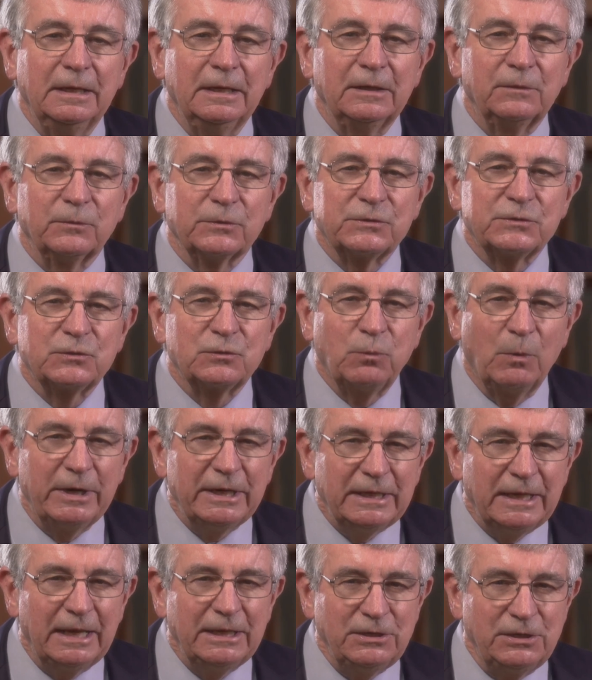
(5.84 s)
It was
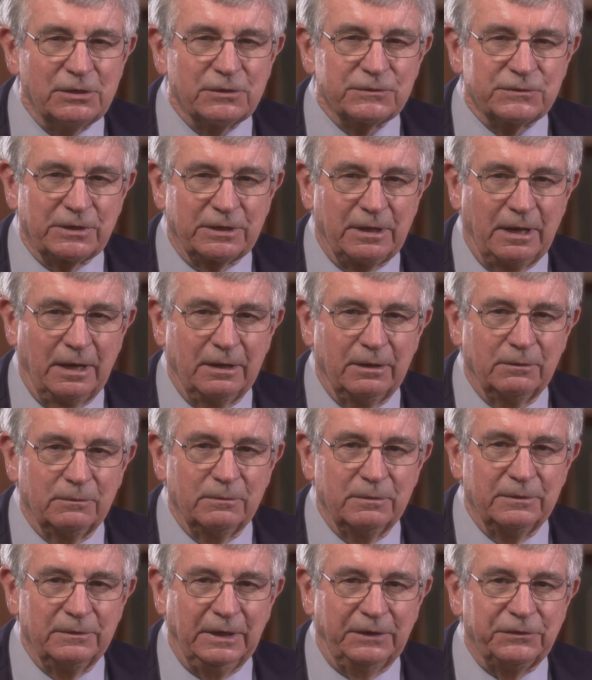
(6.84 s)
28 years ago
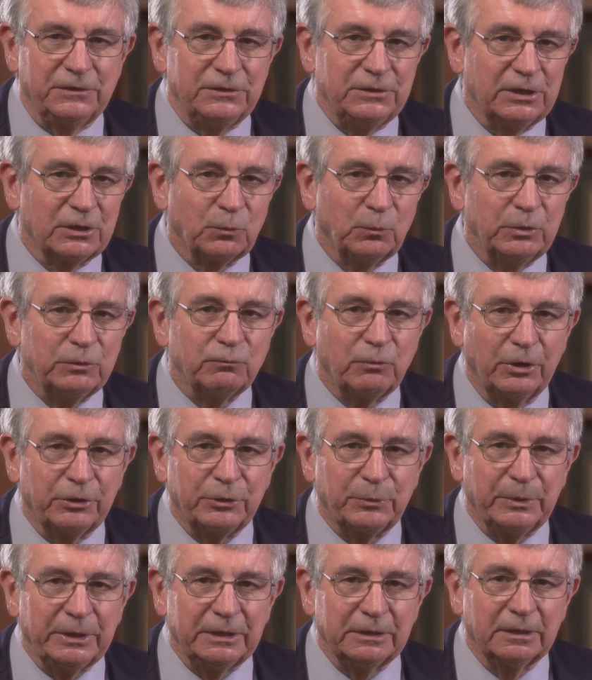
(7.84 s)
that the Deerwood
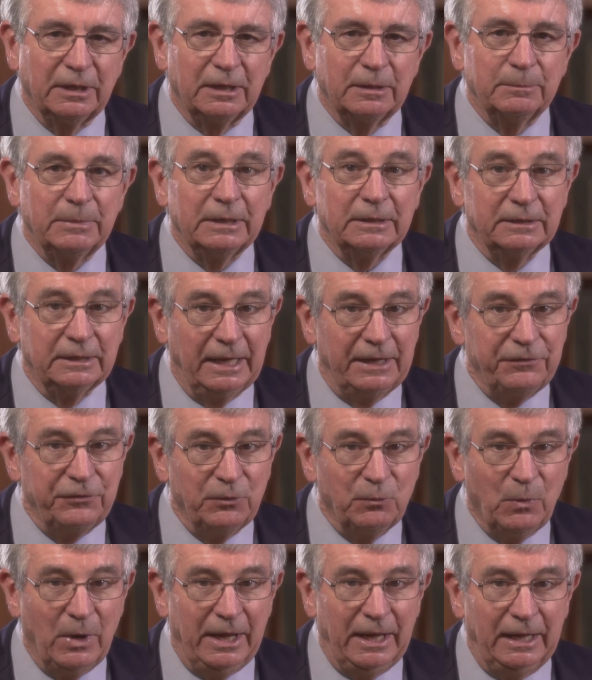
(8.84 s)
Rotary Club led
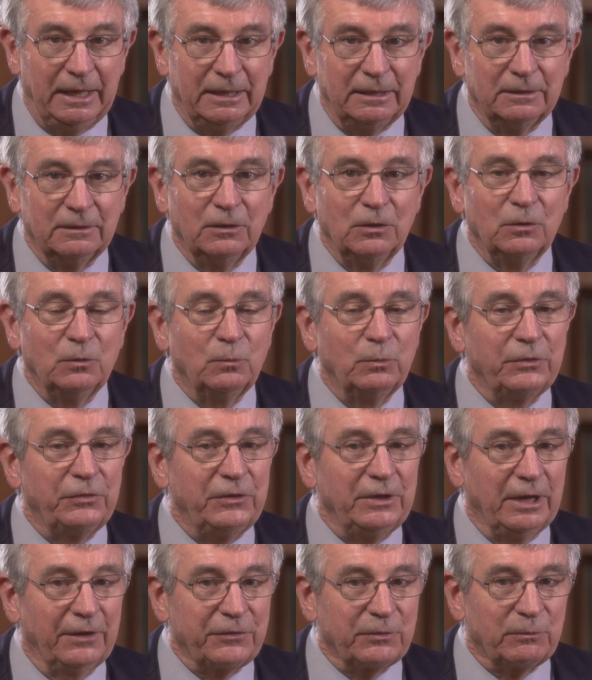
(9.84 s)
the way
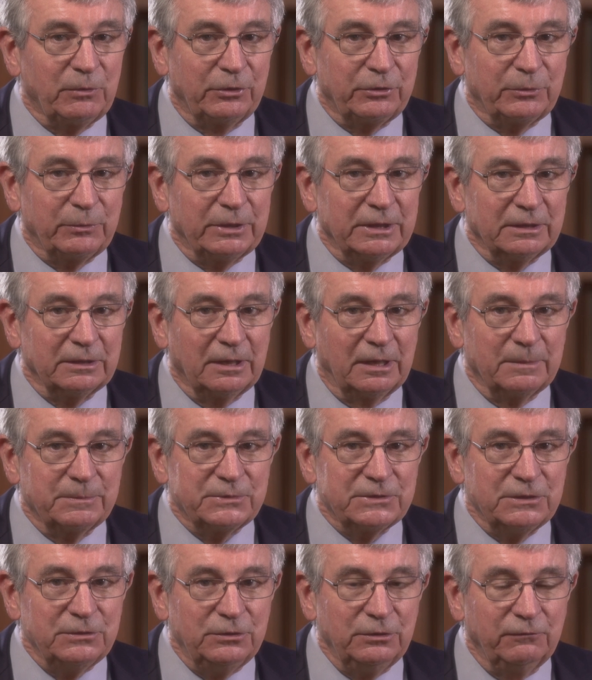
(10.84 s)
with the other Rotary
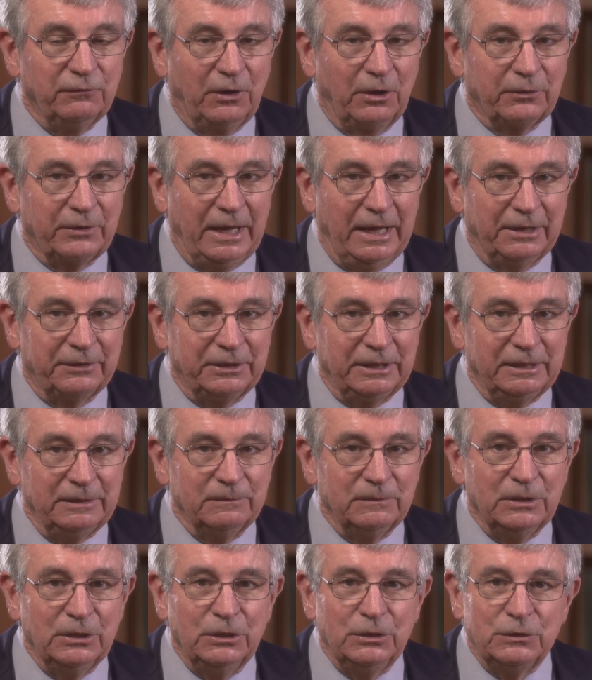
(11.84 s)
clubs in Duval County
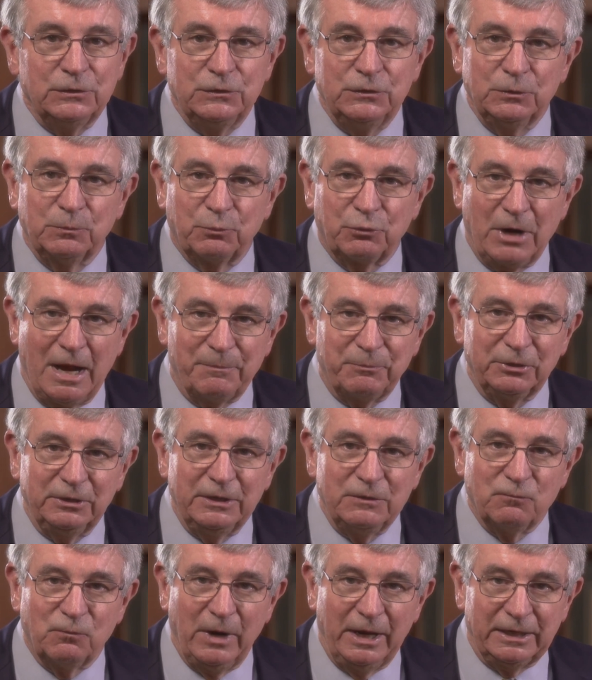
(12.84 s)
to
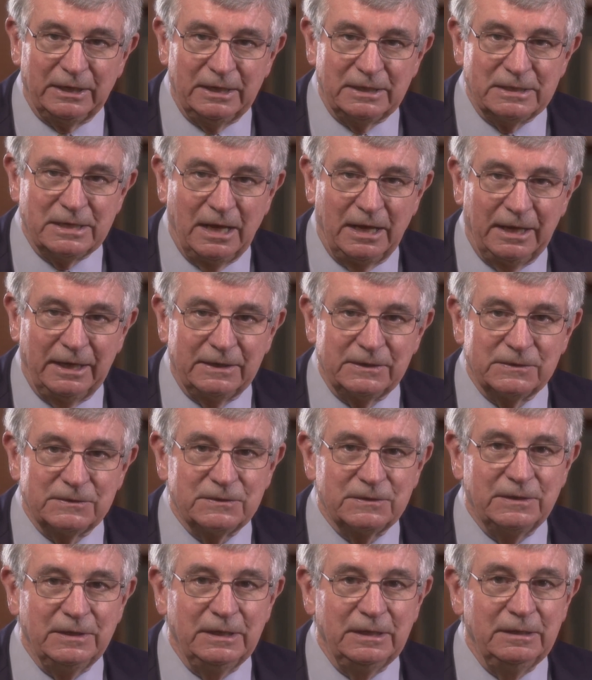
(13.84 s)
properly
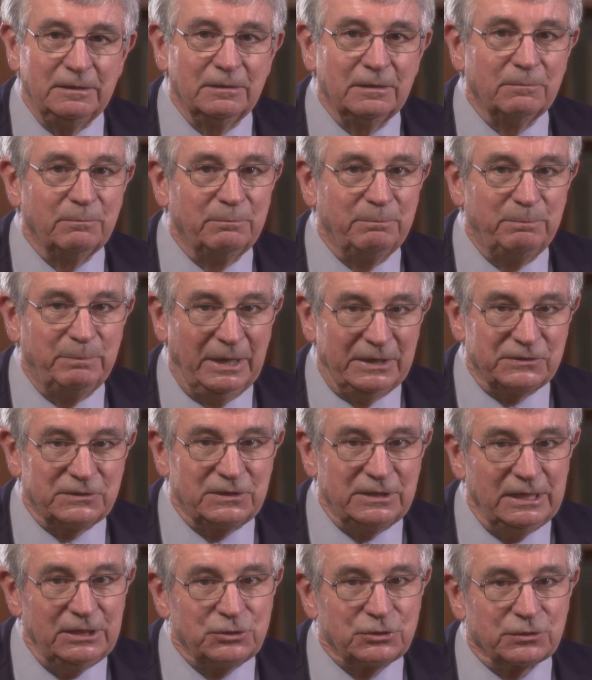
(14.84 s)
recognize the
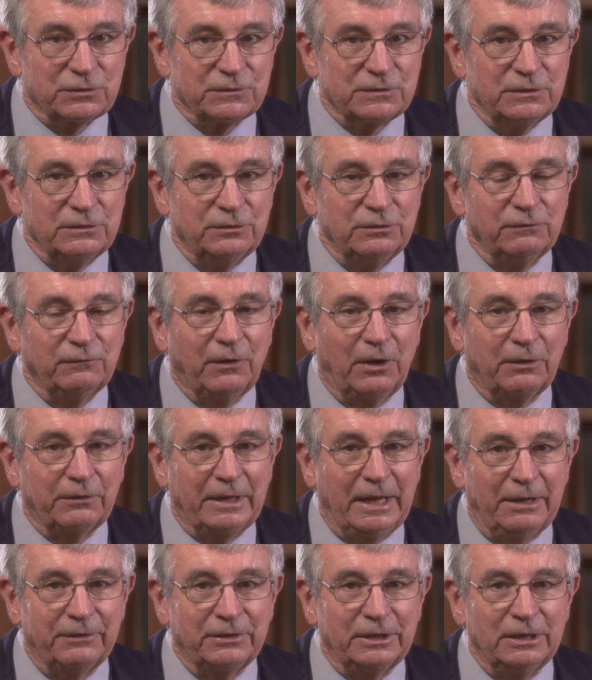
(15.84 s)
best teachers in Duval
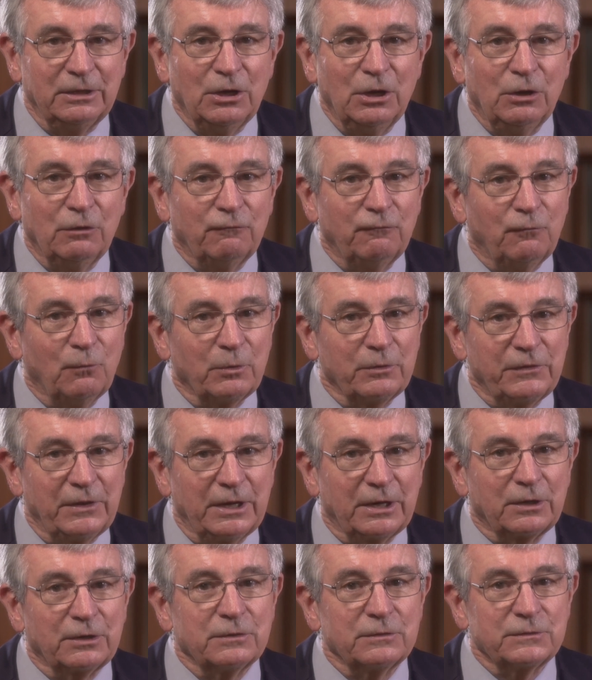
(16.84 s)
County for
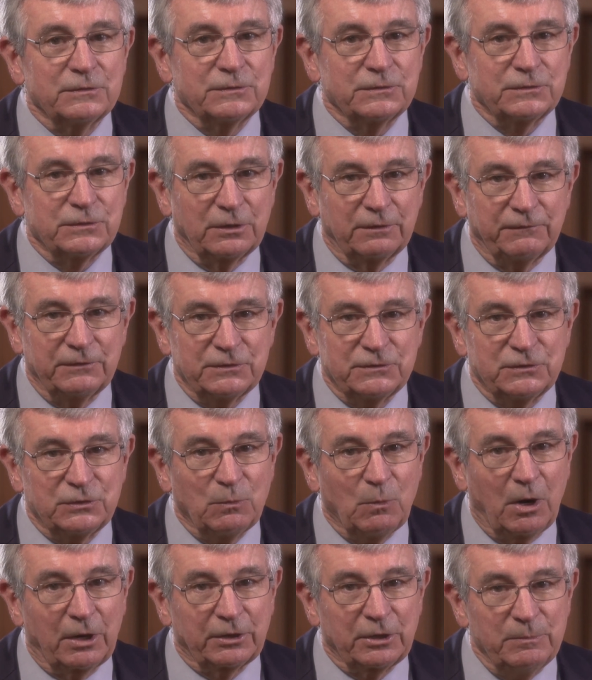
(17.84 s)
their service
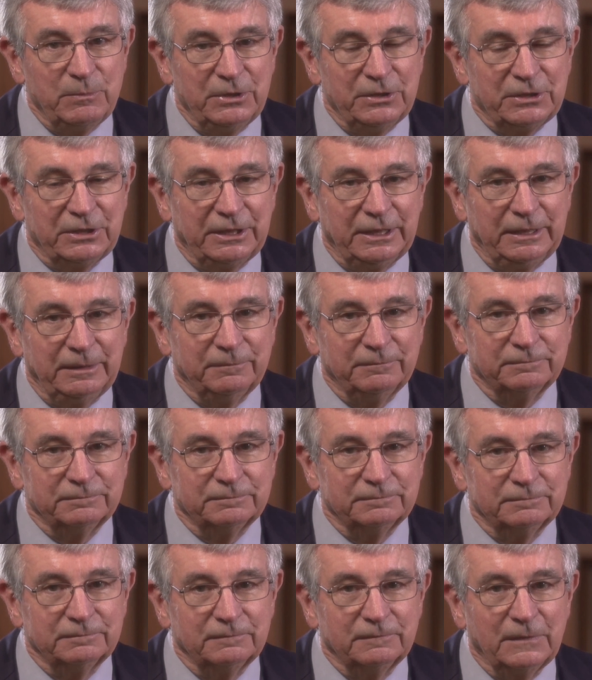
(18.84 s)
to our community,
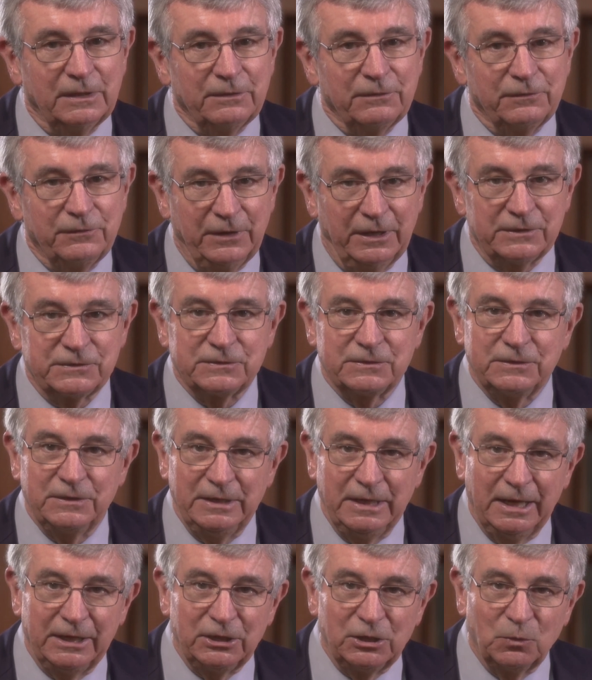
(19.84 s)
thus
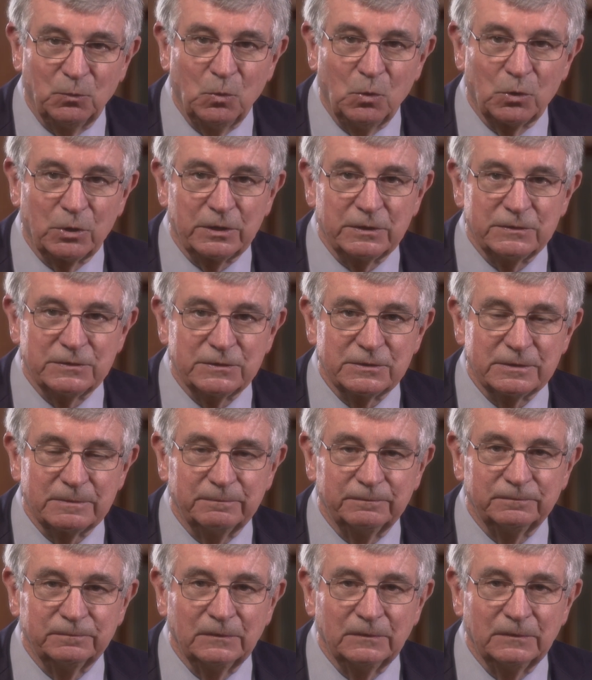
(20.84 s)
the EDDY Awards.